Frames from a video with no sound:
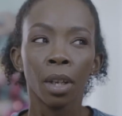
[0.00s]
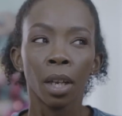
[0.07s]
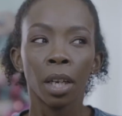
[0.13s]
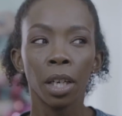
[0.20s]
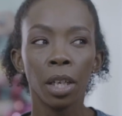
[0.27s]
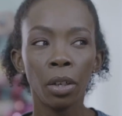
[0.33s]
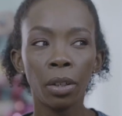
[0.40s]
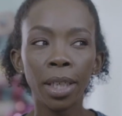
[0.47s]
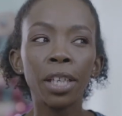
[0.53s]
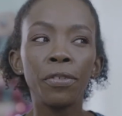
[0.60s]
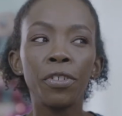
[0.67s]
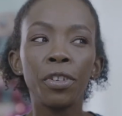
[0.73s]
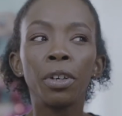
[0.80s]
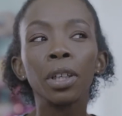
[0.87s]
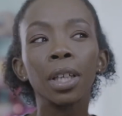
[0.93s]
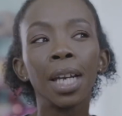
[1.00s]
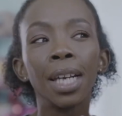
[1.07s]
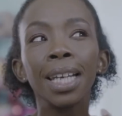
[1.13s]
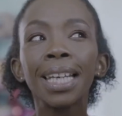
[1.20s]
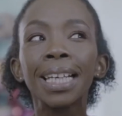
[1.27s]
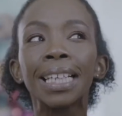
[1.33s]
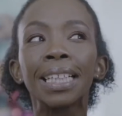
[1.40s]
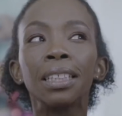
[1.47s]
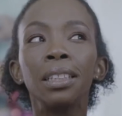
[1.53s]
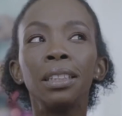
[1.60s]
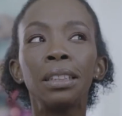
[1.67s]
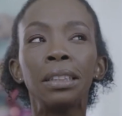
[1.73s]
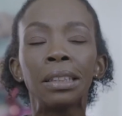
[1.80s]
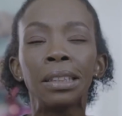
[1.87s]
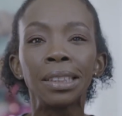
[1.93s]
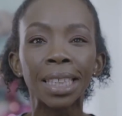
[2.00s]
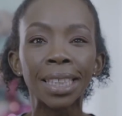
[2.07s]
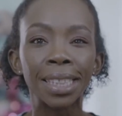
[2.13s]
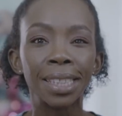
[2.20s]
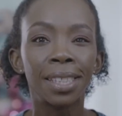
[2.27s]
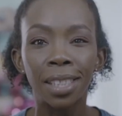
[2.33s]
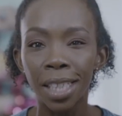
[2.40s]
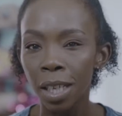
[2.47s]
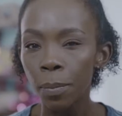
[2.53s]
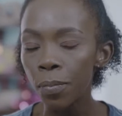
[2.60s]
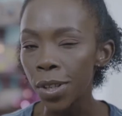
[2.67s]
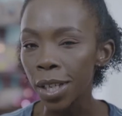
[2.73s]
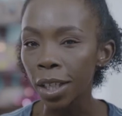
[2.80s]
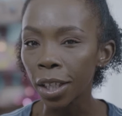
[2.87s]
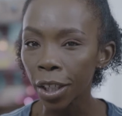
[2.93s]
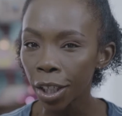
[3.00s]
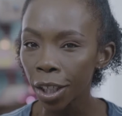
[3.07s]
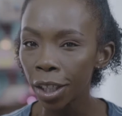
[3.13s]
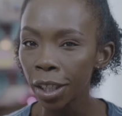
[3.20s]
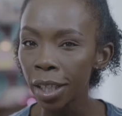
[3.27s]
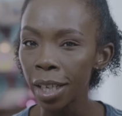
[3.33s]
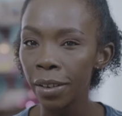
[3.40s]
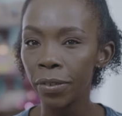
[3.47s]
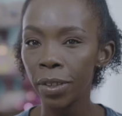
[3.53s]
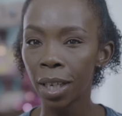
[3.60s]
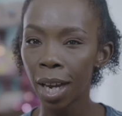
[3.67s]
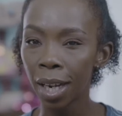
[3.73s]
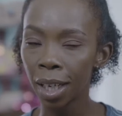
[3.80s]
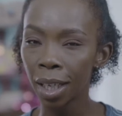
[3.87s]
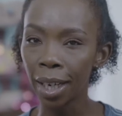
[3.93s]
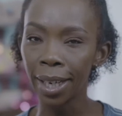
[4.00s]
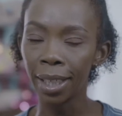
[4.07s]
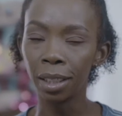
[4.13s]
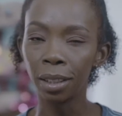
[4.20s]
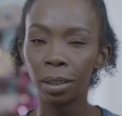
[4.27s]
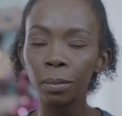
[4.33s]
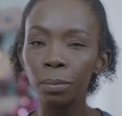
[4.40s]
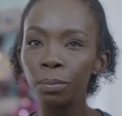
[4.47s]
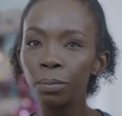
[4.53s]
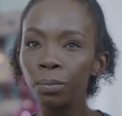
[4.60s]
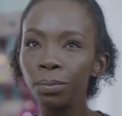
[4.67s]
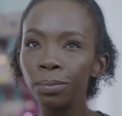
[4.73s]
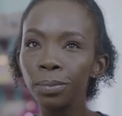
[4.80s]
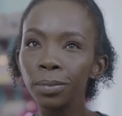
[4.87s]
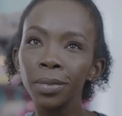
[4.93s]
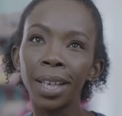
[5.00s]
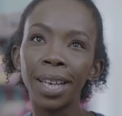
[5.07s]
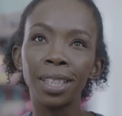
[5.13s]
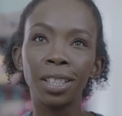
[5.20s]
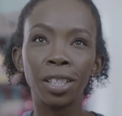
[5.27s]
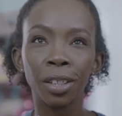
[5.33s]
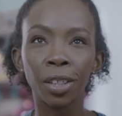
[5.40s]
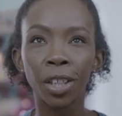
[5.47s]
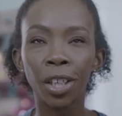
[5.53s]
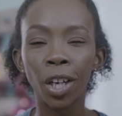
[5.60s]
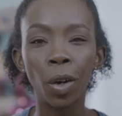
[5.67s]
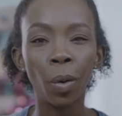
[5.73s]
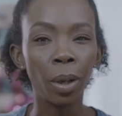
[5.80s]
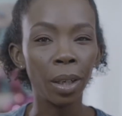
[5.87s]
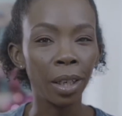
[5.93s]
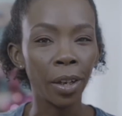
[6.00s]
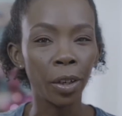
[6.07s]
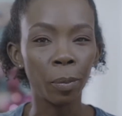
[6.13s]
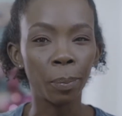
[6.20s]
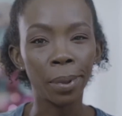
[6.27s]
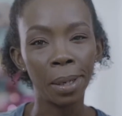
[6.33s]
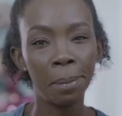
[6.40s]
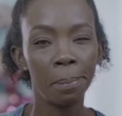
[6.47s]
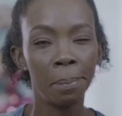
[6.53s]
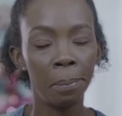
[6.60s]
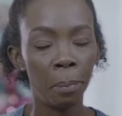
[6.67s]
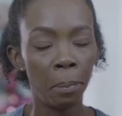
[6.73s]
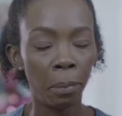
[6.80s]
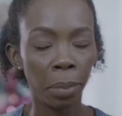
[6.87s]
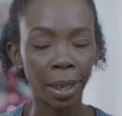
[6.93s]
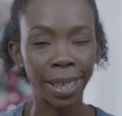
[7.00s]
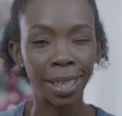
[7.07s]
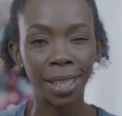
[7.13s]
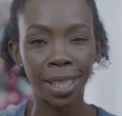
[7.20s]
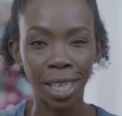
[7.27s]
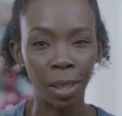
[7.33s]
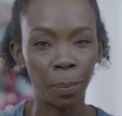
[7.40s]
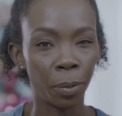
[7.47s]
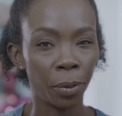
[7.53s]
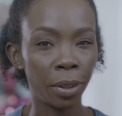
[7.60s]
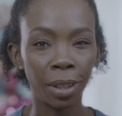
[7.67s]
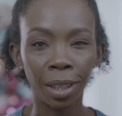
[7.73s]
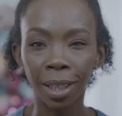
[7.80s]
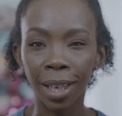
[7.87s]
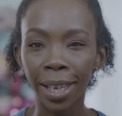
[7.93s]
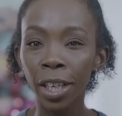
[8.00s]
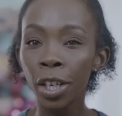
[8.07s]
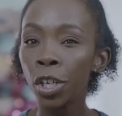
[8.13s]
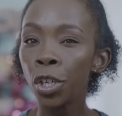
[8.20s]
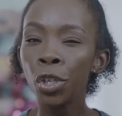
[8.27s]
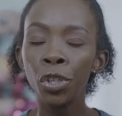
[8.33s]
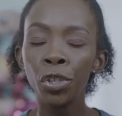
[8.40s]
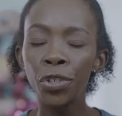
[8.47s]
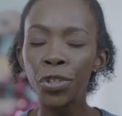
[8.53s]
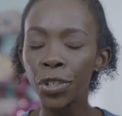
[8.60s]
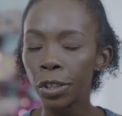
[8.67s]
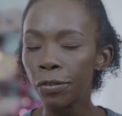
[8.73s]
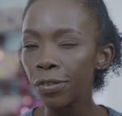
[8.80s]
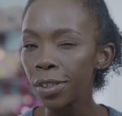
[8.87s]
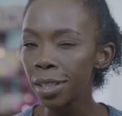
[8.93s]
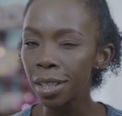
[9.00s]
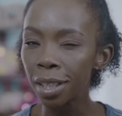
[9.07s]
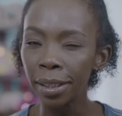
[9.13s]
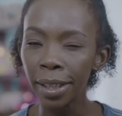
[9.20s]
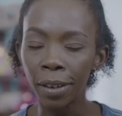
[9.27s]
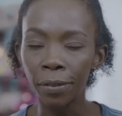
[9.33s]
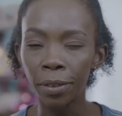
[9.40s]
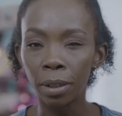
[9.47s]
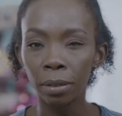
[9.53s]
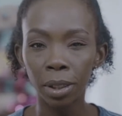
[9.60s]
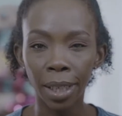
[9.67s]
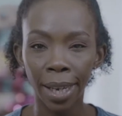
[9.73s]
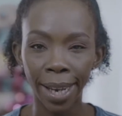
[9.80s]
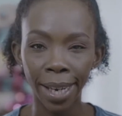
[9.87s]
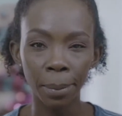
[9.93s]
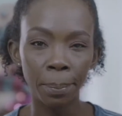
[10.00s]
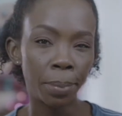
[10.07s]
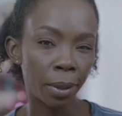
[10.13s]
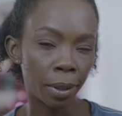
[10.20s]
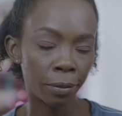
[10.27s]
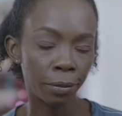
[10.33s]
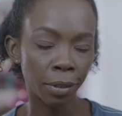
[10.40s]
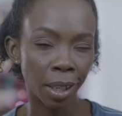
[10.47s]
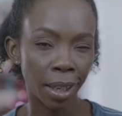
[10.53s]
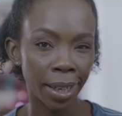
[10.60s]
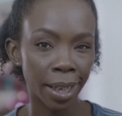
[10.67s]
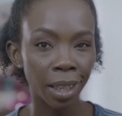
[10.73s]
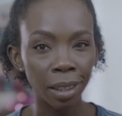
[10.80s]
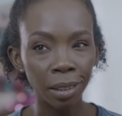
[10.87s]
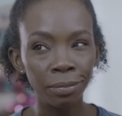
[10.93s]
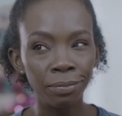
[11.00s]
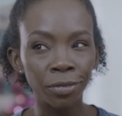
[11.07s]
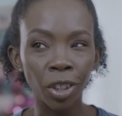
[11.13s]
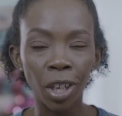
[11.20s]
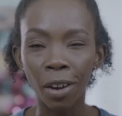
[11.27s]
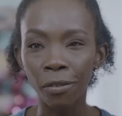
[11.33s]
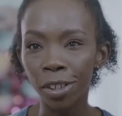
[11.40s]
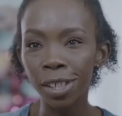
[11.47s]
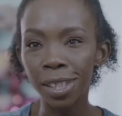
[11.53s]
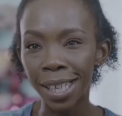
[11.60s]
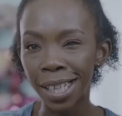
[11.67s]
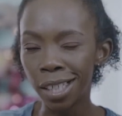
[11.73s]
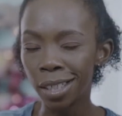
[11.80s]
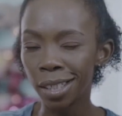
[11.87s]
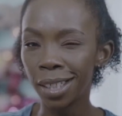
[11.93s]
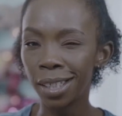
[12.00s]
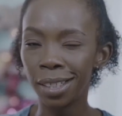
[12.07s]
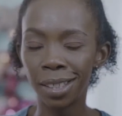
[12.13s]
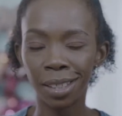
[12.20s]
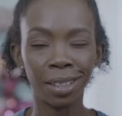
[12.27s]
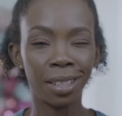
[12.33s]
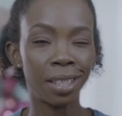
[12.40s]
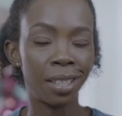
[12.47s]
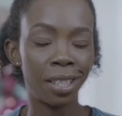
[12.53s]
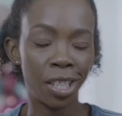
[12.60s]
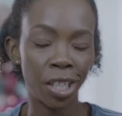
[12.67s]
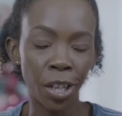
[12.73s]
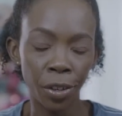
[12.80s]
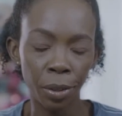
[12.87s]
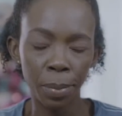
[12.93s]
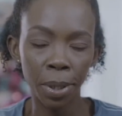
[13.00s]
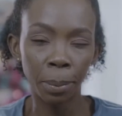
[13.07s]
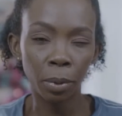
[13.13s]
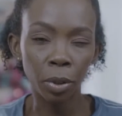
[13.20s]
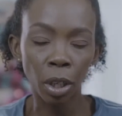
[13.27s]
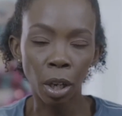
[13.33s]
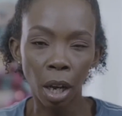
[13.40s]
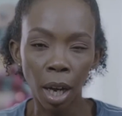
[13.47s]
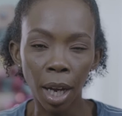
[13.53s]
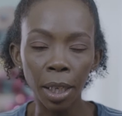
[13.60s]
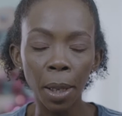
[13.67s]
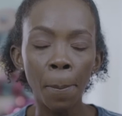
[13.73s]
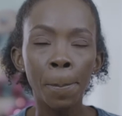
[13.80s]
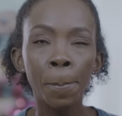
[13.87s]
you know, like if you're kind of like a deep thinker, if you kind of like to go a little bit like deeper than like surface level type of like conversations and listening to other people talk,